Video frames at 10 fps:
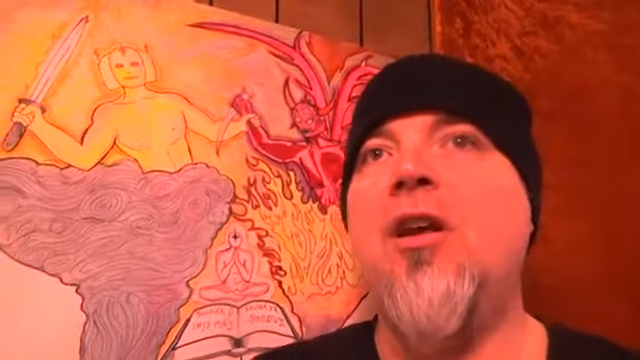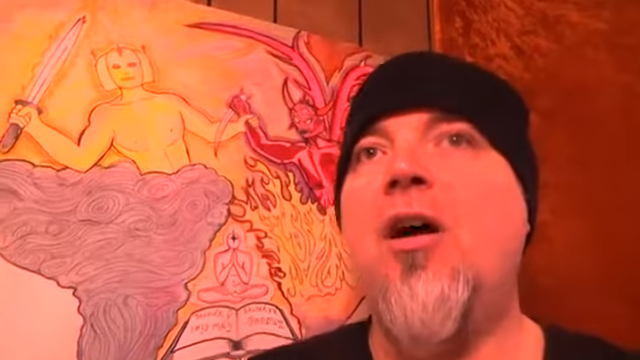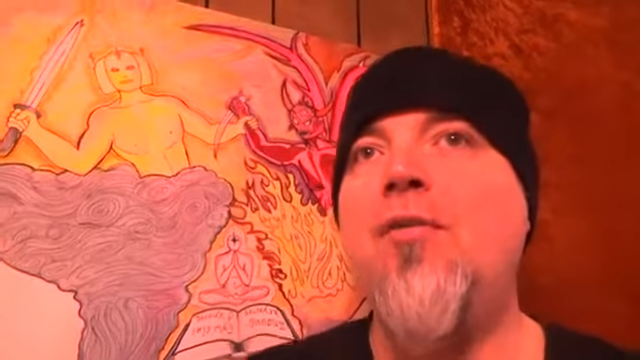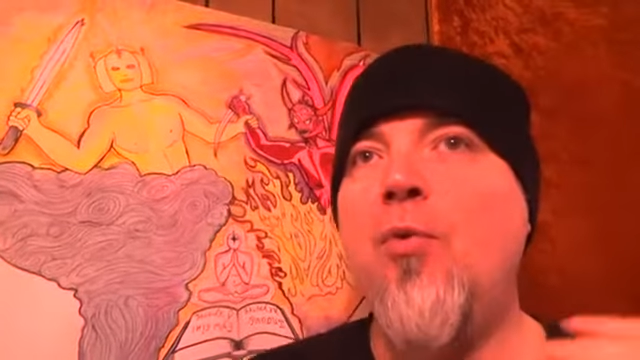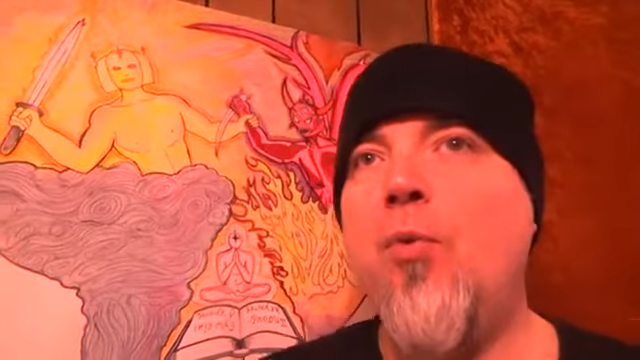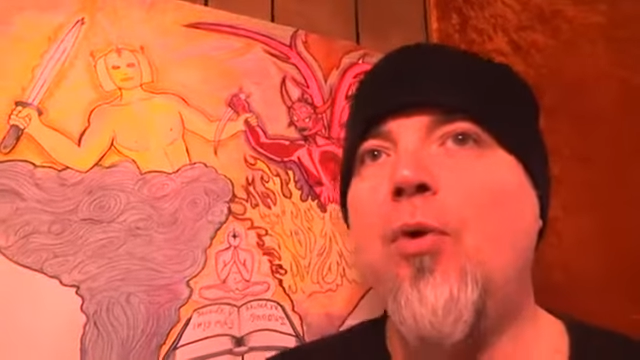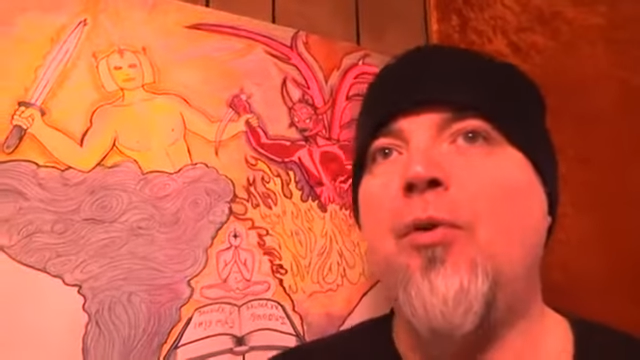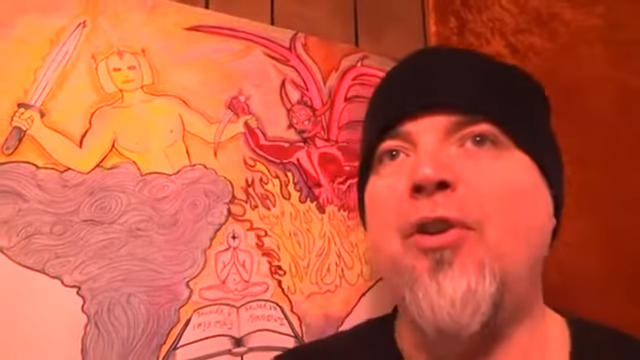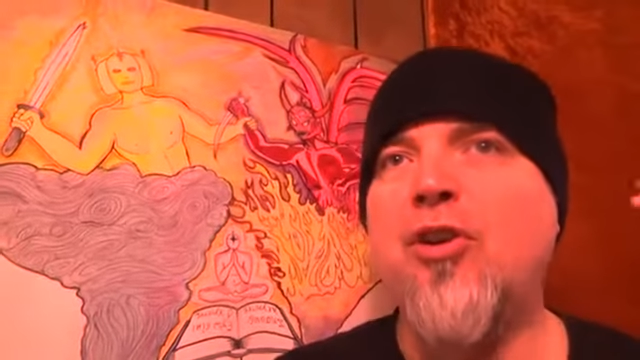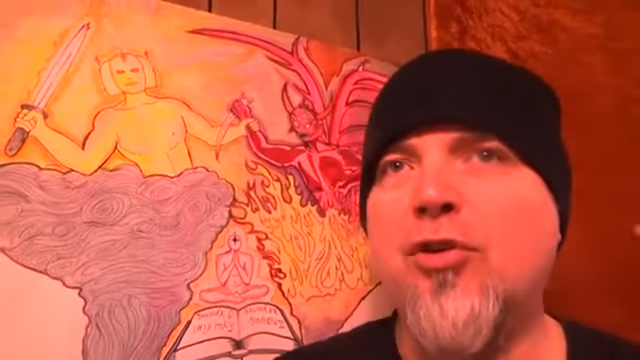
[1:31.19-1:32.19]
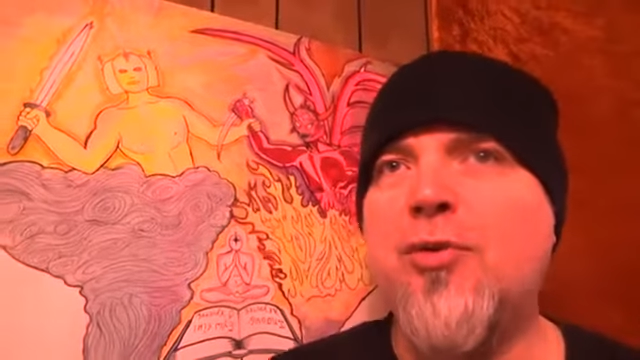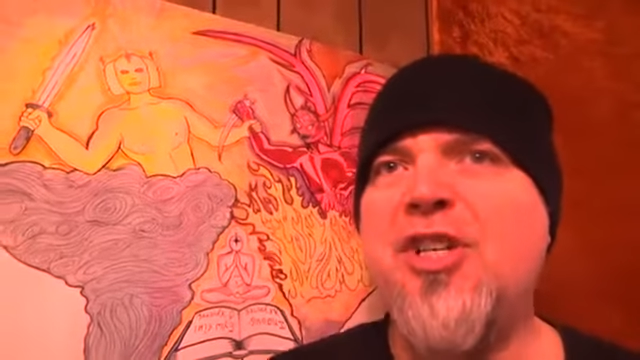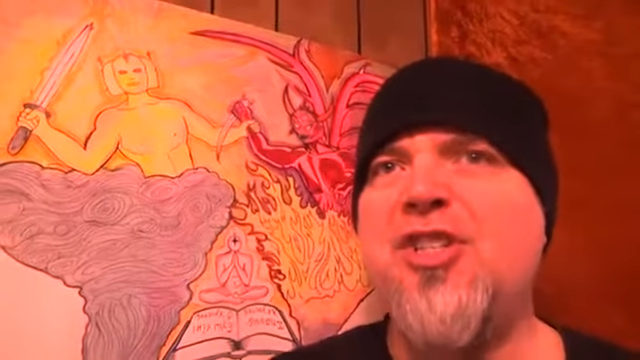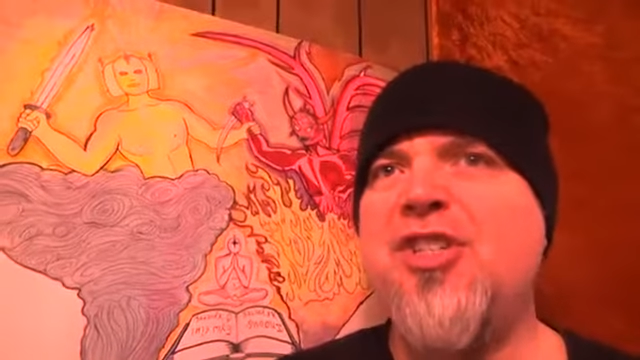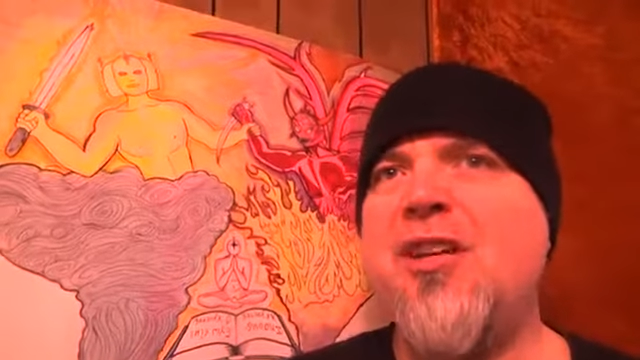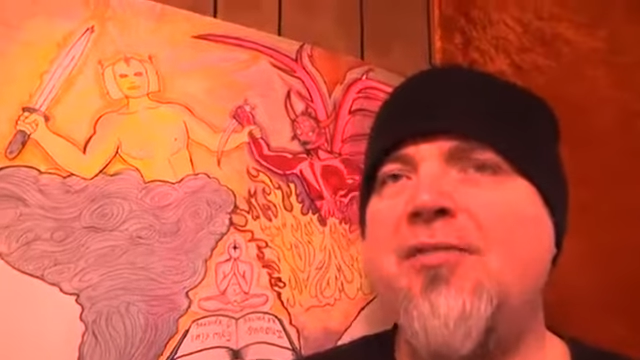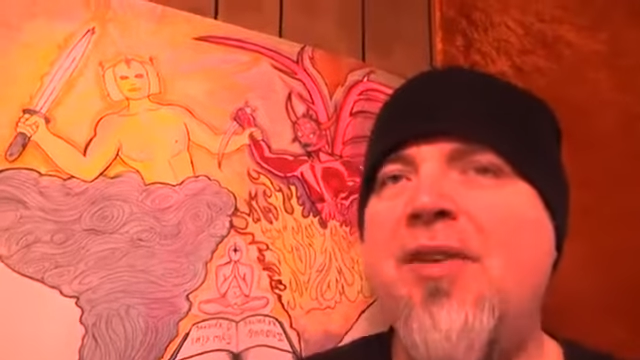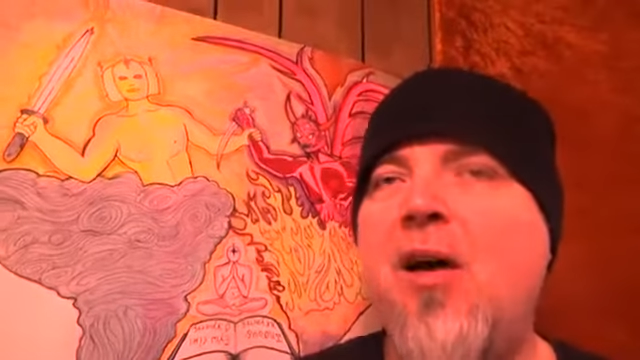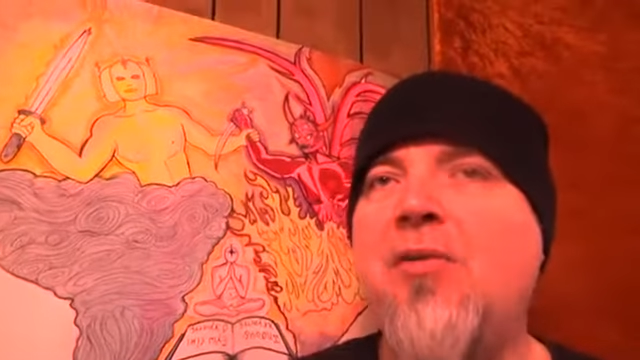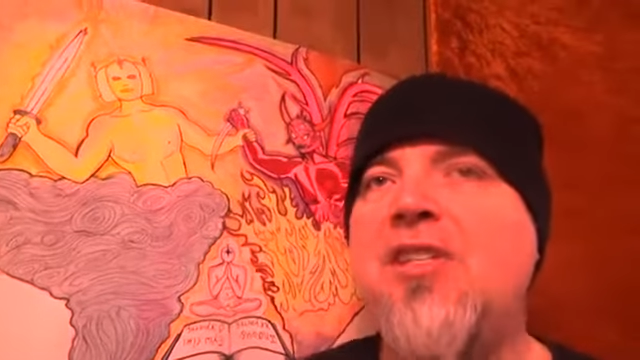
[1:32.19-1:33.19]
of the world, the Christian
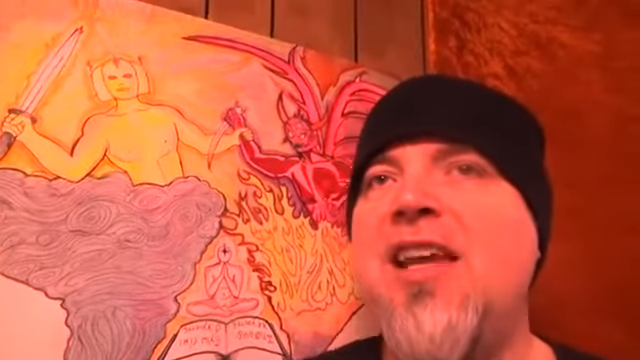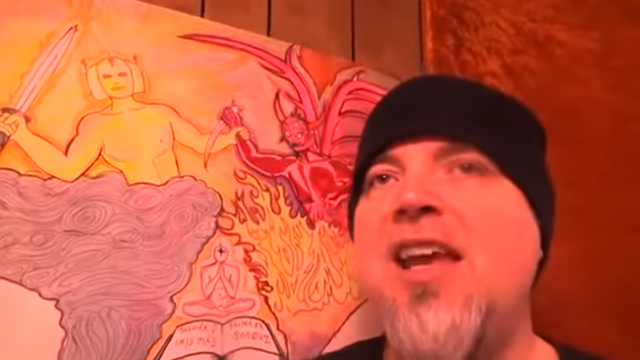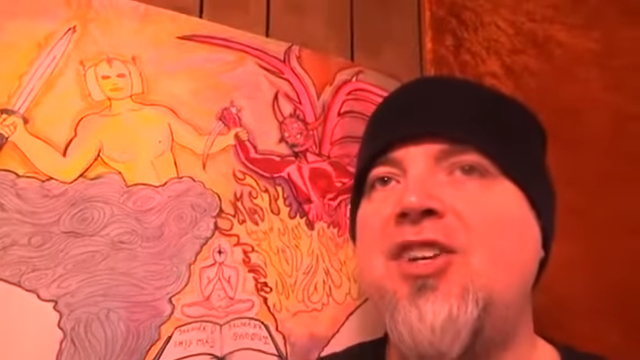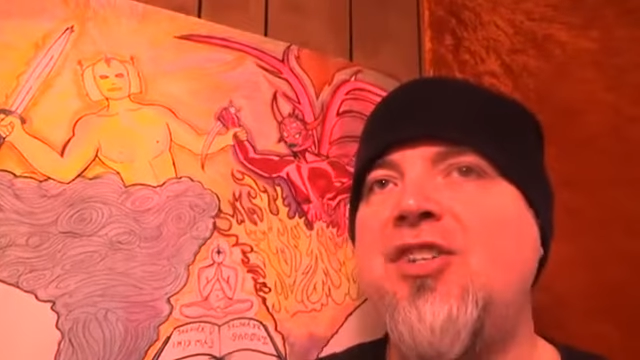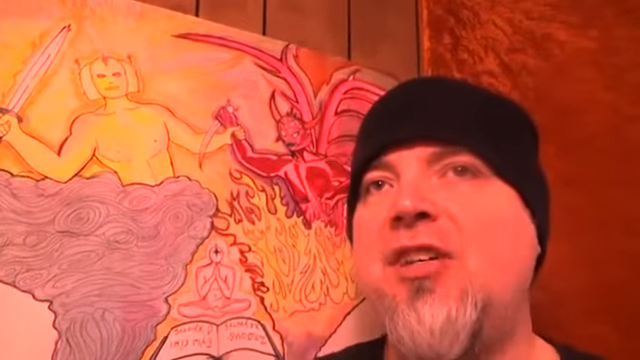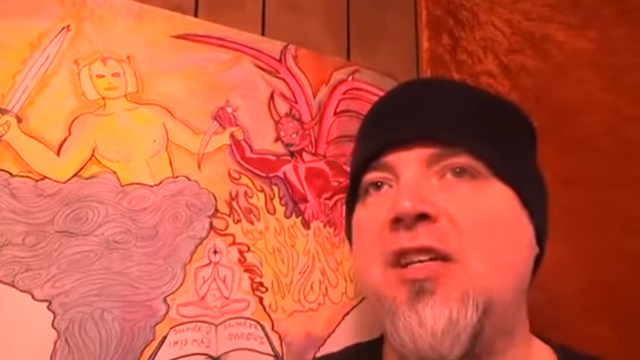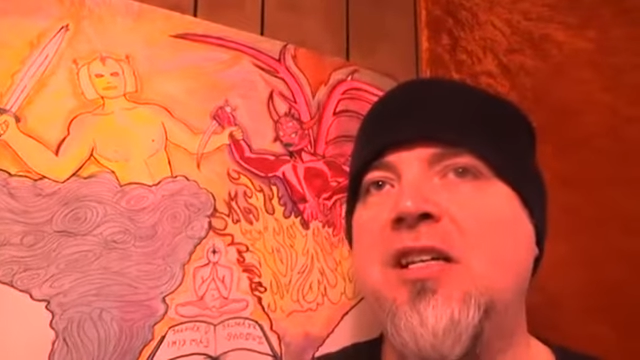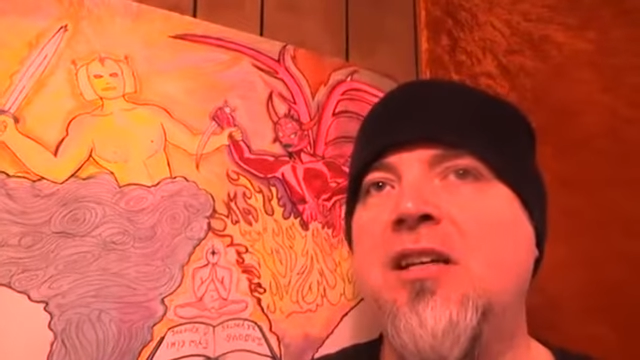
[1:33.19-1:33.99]
foundation